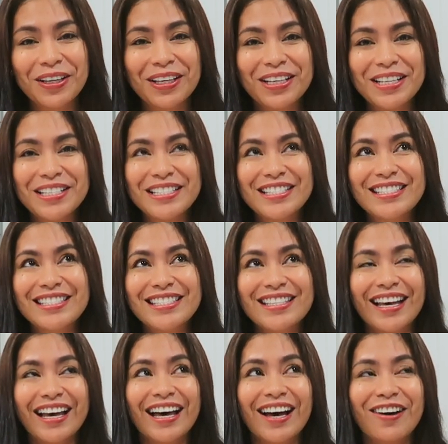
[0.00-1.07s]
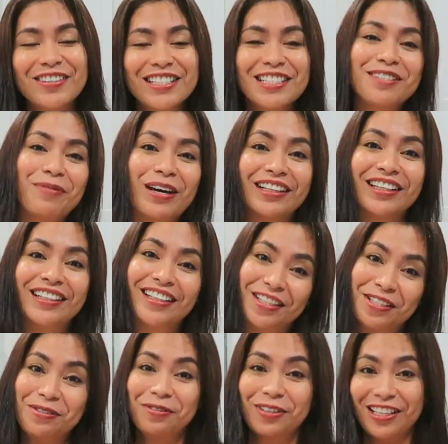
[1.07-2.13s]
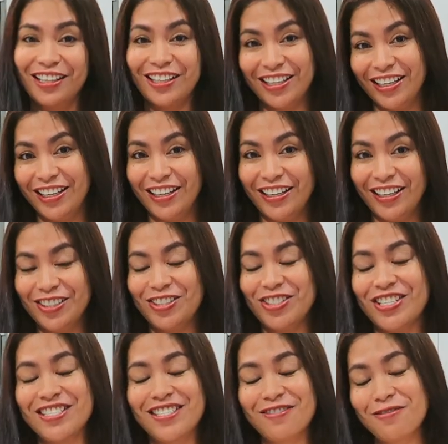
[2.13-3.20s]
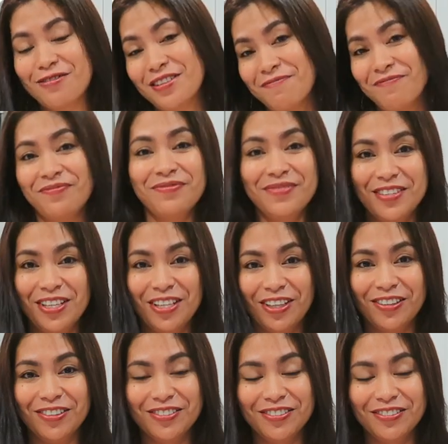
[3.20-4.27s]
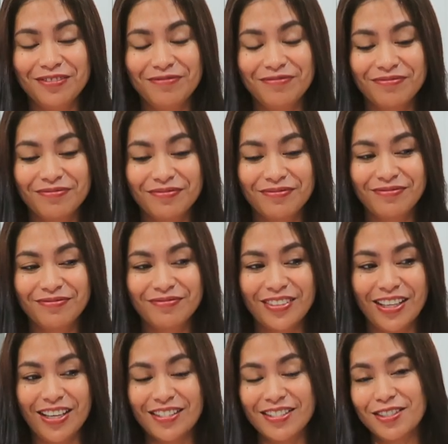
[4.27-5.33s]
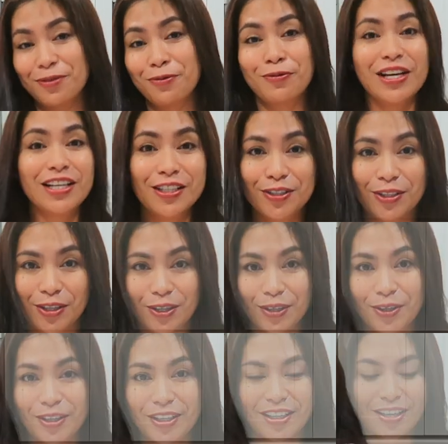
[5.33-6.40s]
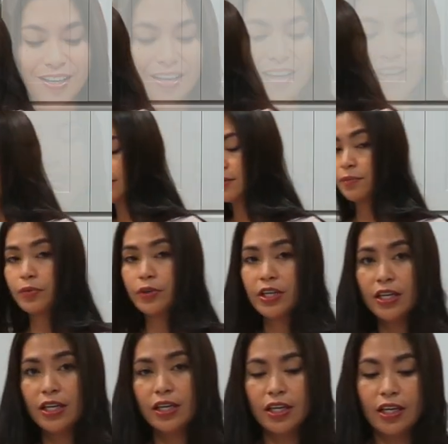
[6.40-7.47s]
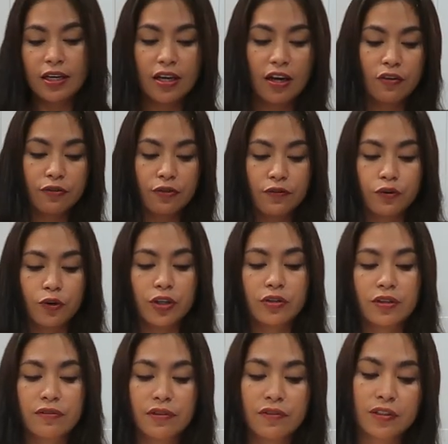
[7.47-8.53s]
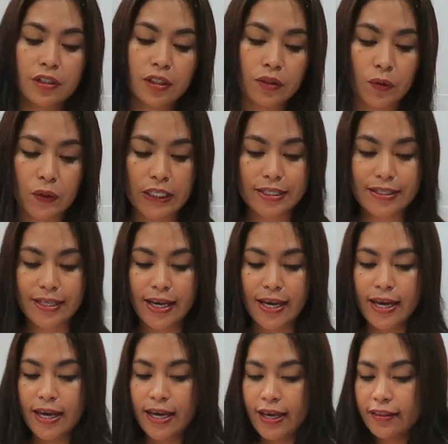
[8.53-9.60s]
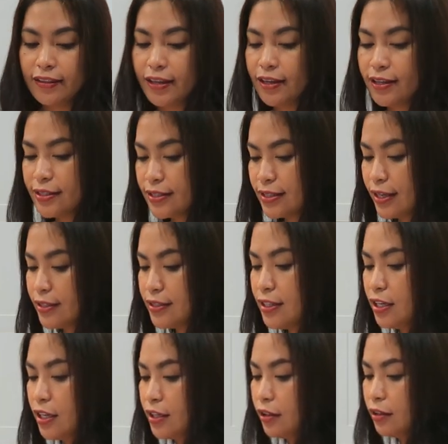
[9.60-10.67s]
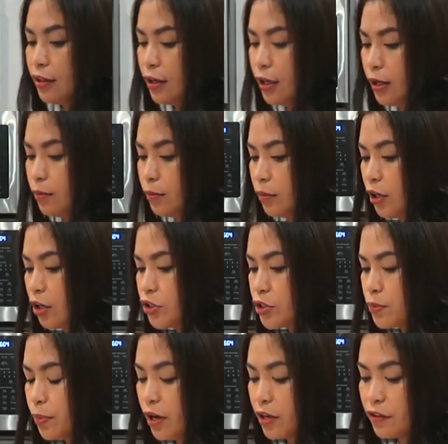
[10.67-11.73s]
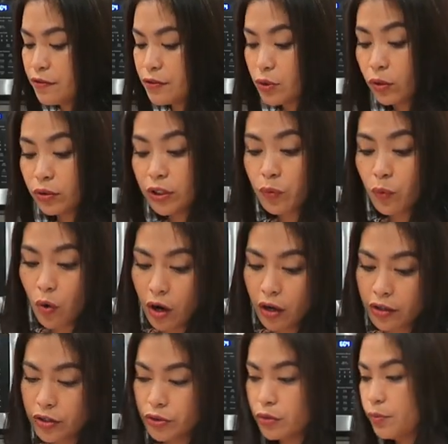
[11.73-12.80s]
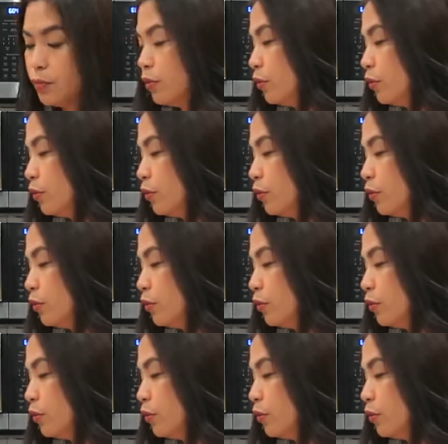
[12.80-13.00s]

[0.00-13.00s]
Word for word: because I was expecting that it's already cut and you just, you know, it's ready to cook. All right, it's preheating now for 450 degrees. And then it says here, um, large pot of salted water to